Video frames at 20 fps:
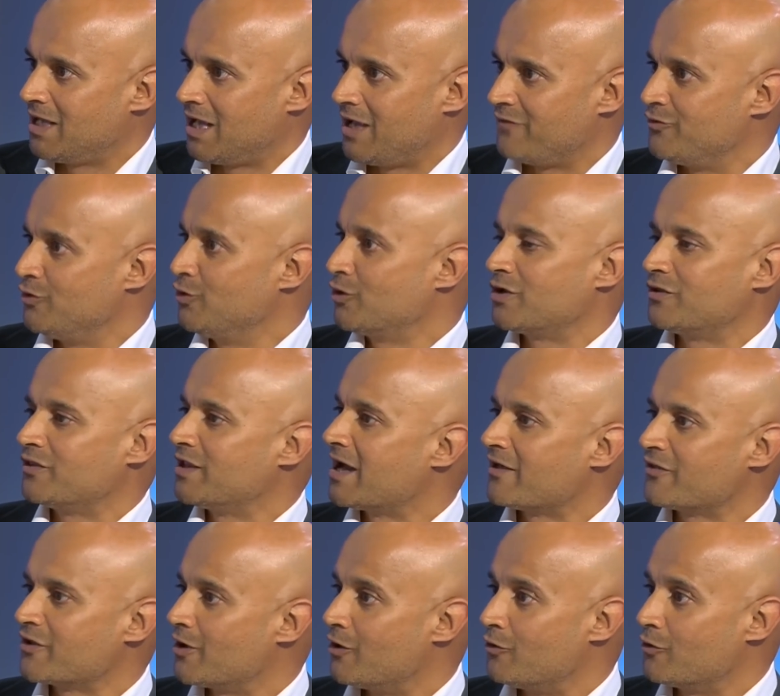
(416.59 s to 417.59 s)
if you look at the
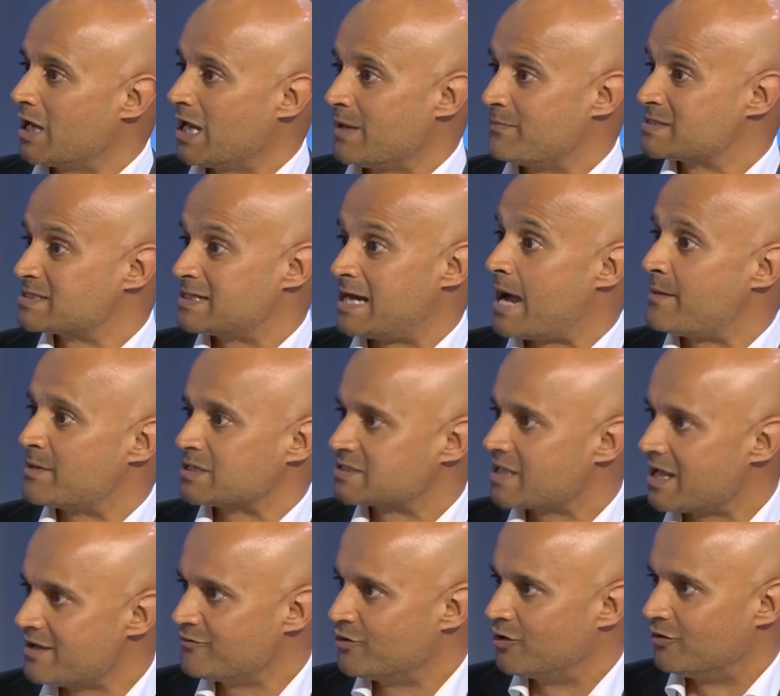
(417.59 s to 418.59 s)
other goalkeepers and how much
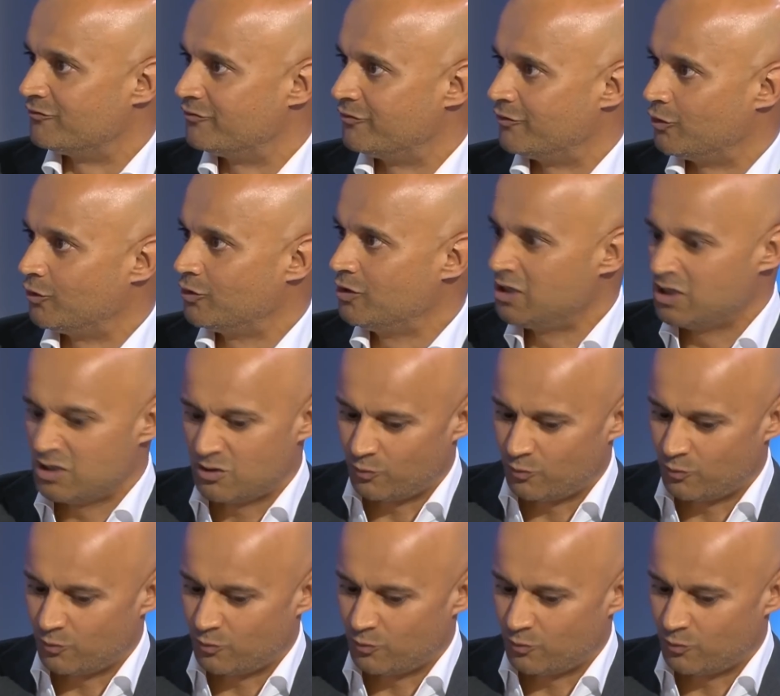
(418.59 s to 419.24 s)
they've gone for,